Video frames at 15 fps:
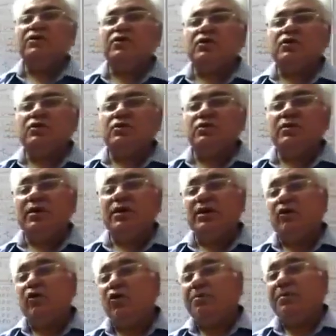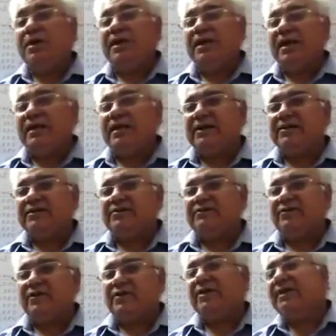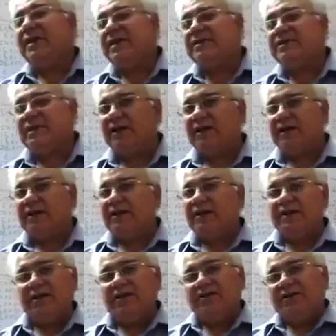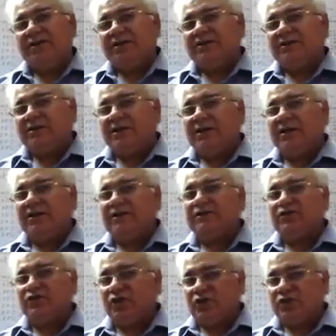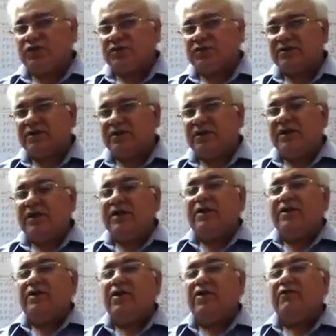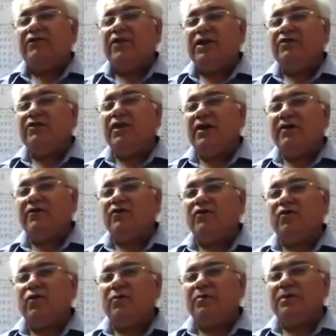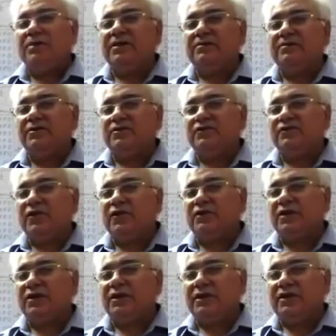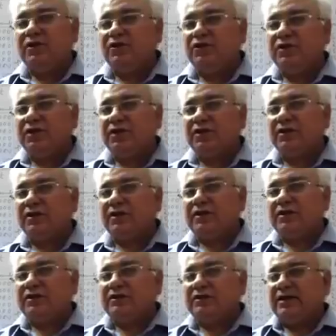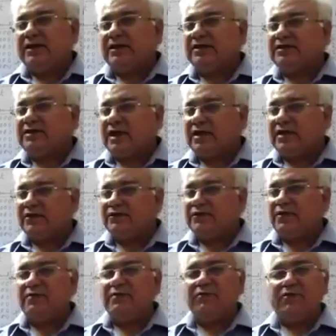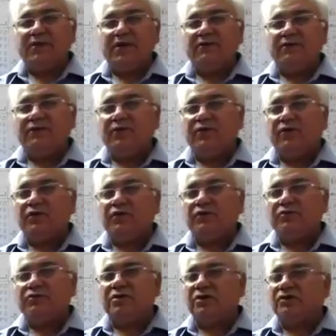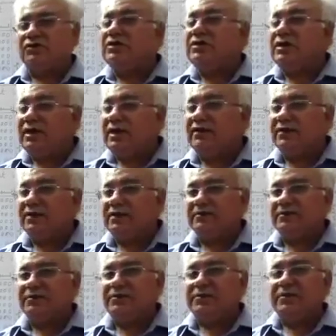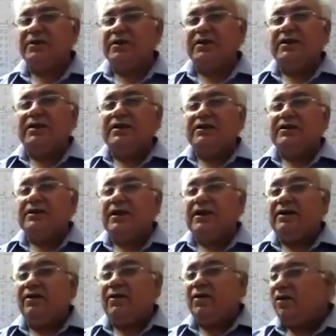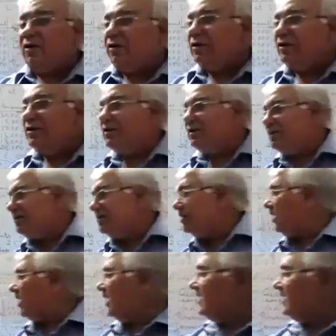about the opening entries for the next year. Now this year is closed. Now when you have to open the books for the new year, that is starting from 1/4/2011. Then all